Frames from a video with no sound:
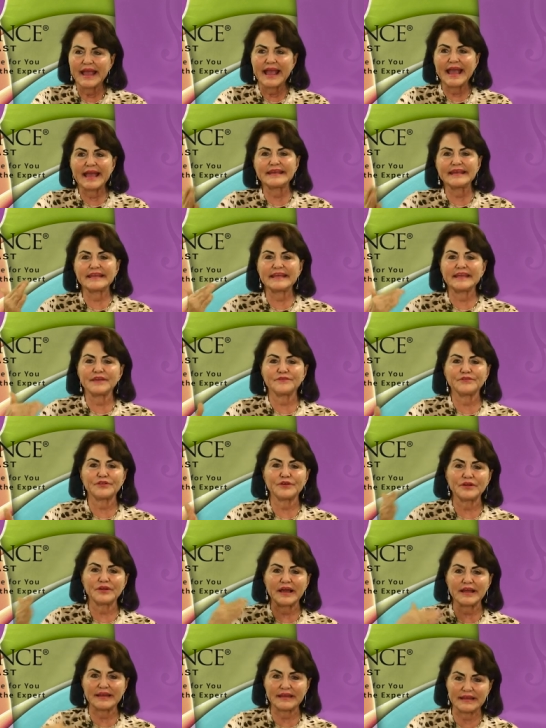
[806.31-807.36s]
And if they're
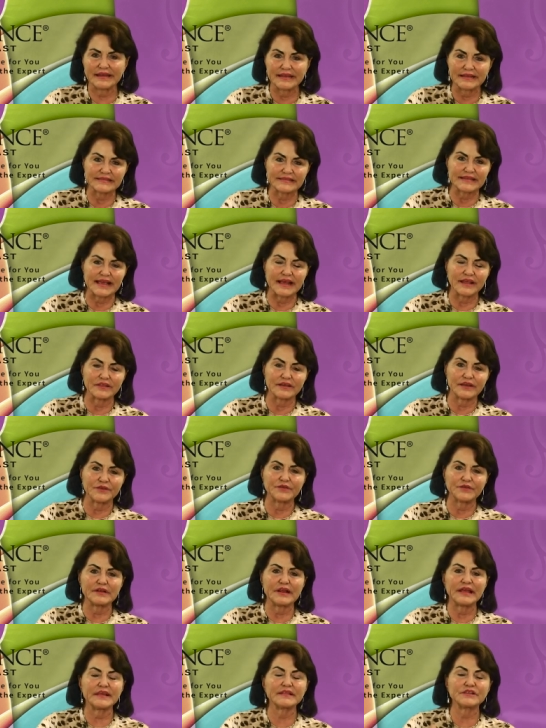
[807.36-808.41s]
not eating a salad
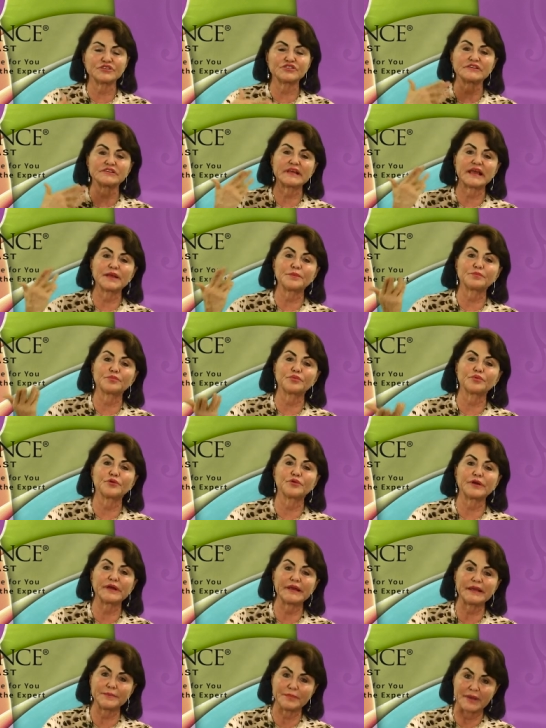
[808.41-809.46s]
every day, they should take
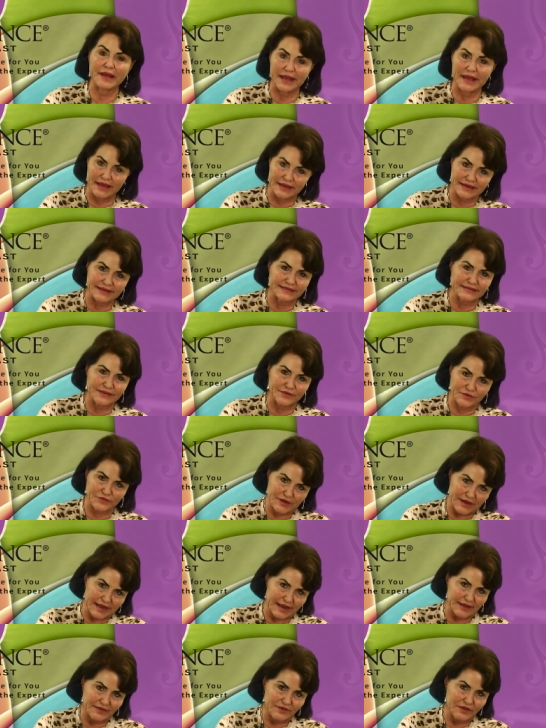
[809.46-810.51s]
prebiotics every
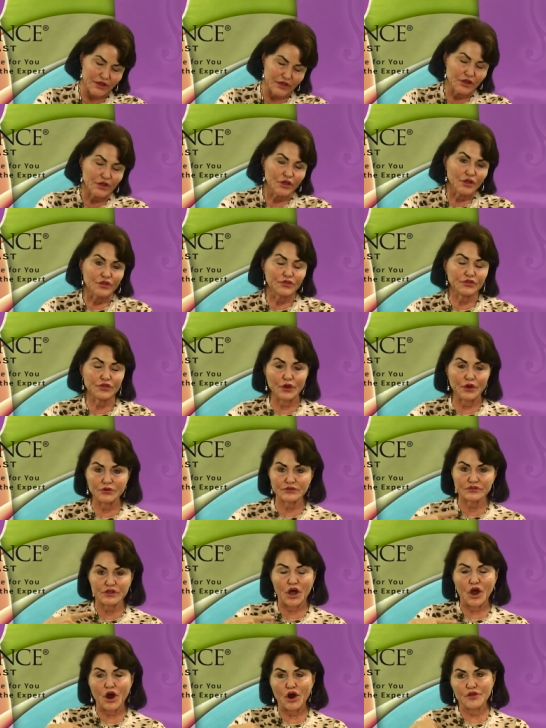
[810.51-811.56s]
day. Those
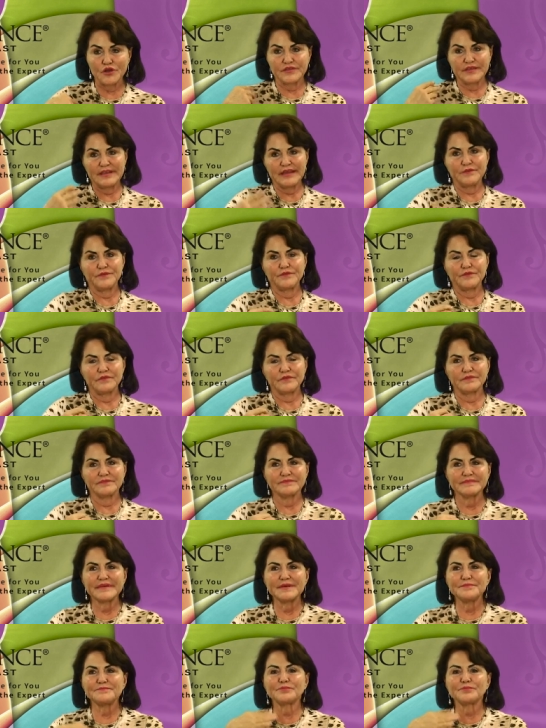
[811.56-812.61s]
are the
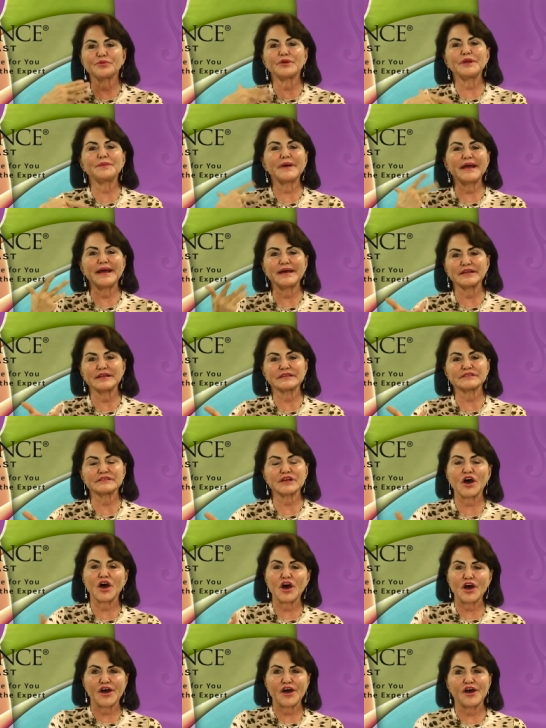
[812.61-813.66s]
prebiotics
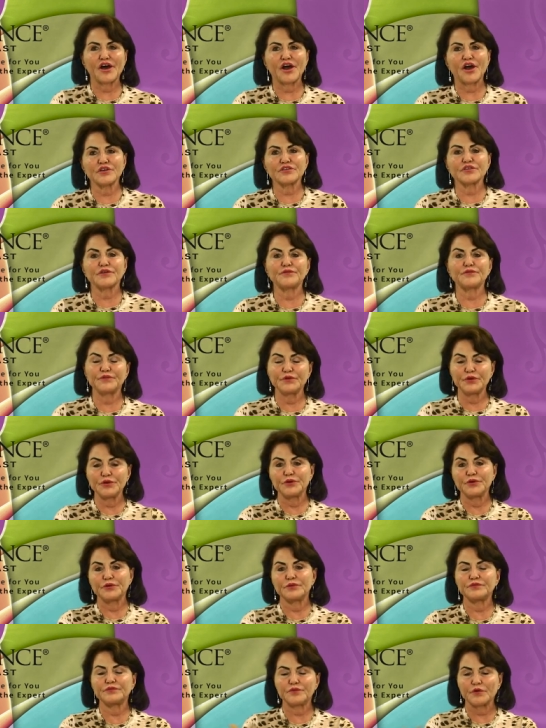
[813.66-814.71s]
are the
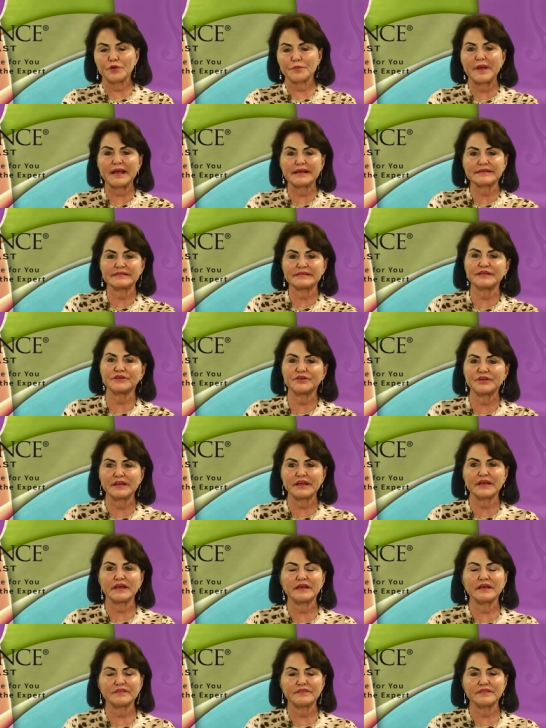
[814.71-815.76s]
food for
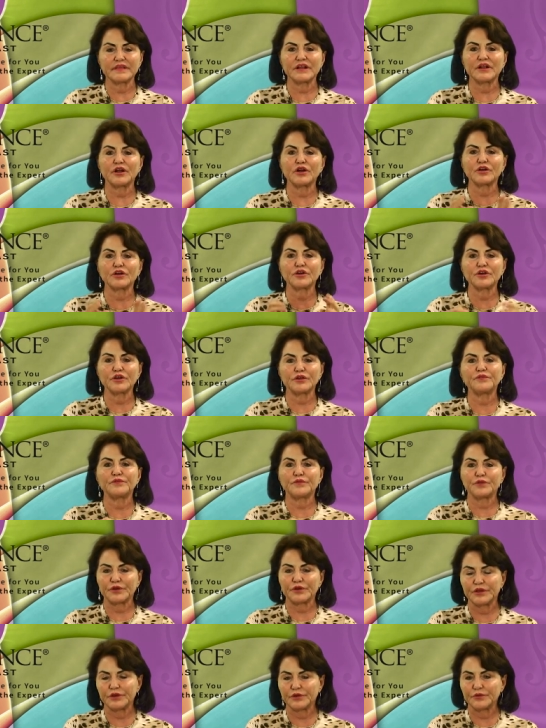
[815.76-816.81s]
bacteria that are good
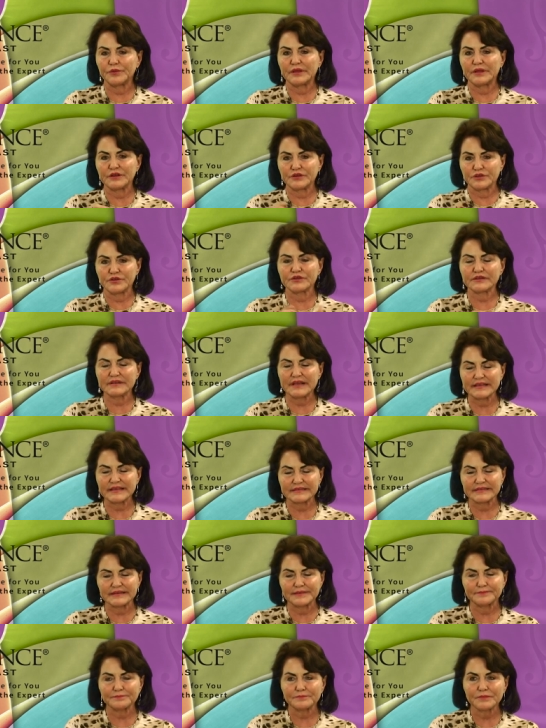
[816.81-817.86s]
for you in your
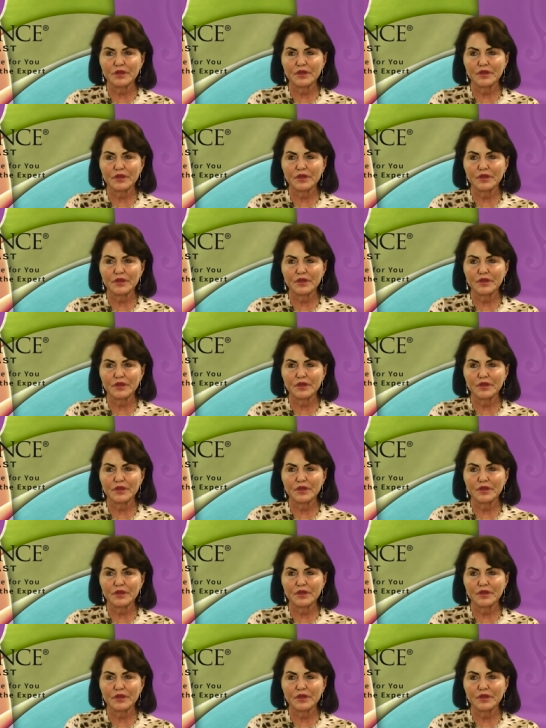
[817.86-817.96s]
intestine.